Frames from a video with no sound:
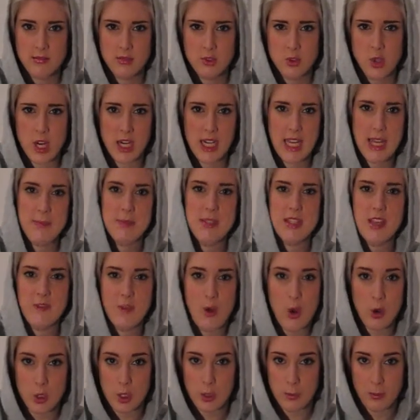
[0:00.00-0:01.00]
trying to keep myself
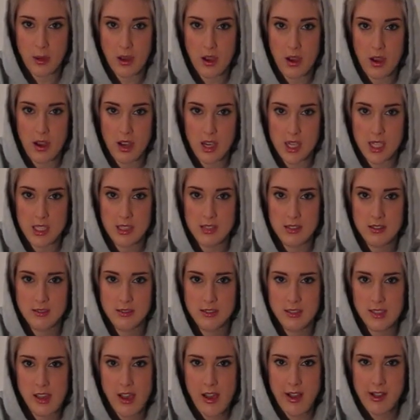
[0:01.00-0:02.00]
occupied
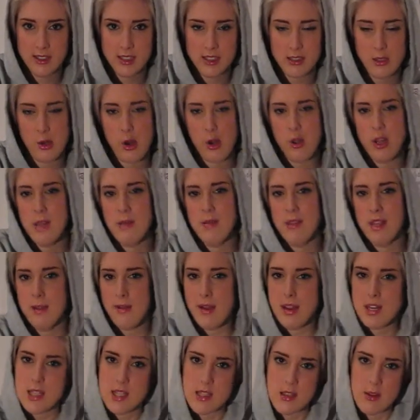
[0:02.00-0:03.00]
so I don't keep thinking
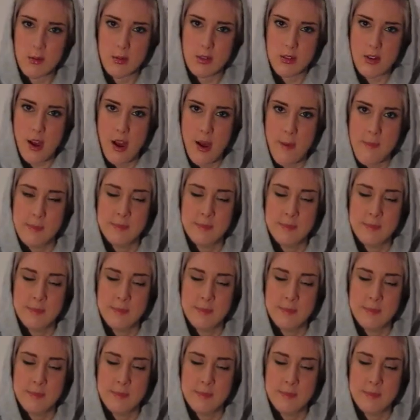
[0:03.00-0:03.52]
about Disney all the time.